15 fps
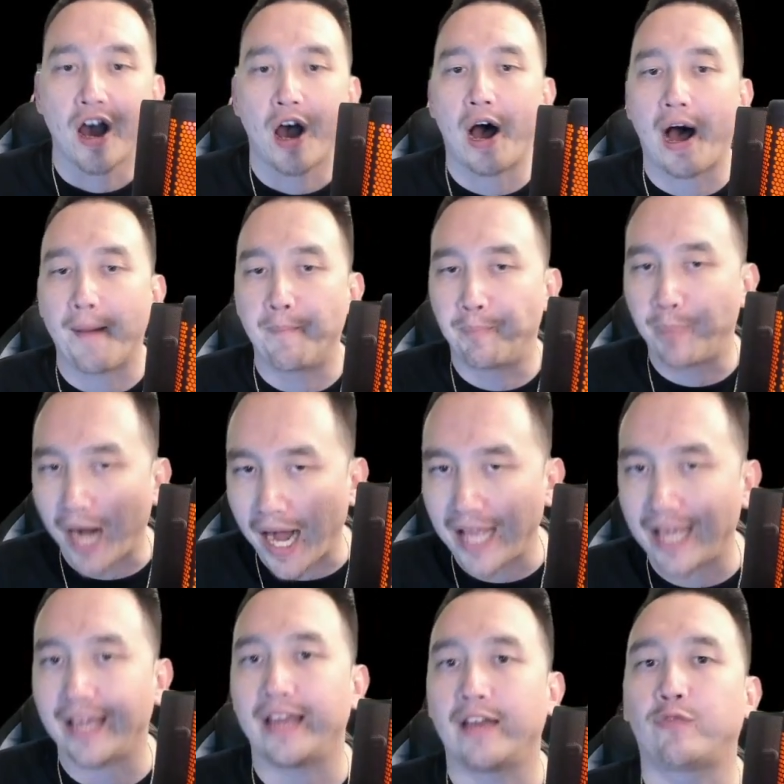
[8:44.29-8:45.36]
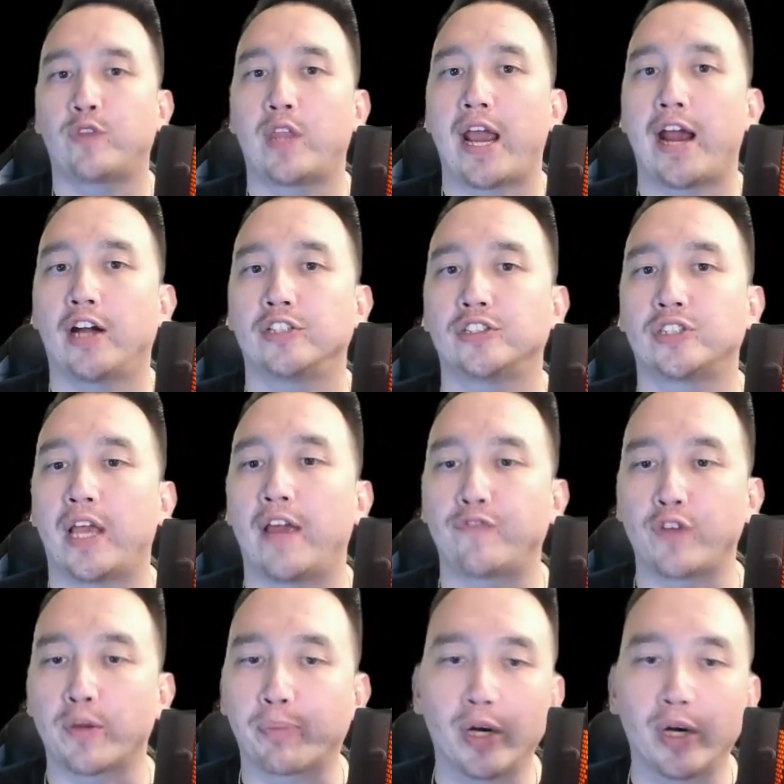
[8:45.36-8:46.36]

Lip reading: But if you're